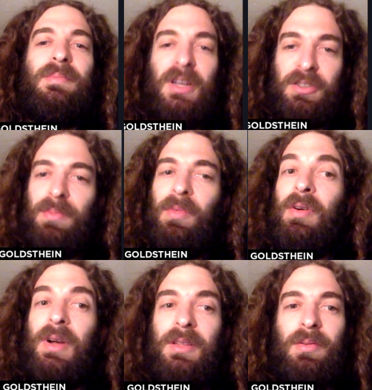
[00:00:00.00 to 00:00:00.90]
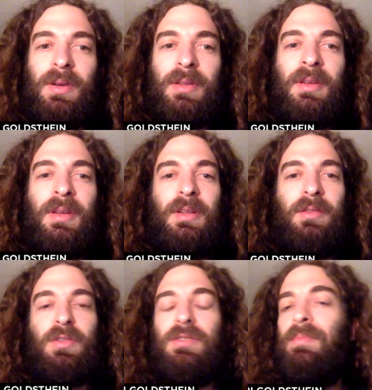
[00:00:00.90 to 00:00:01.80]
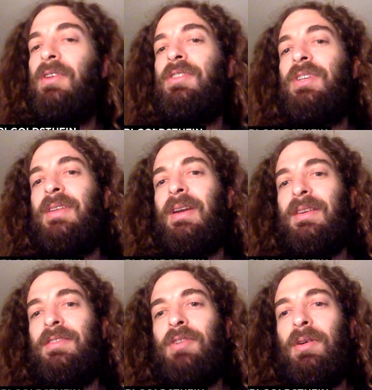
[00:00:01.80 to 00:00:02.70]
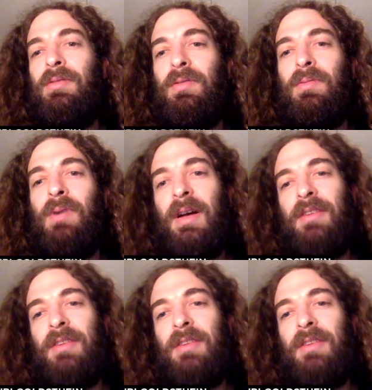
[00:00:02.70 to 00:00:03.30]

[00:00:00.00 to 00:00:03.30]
much more into it. Those merging that I showed you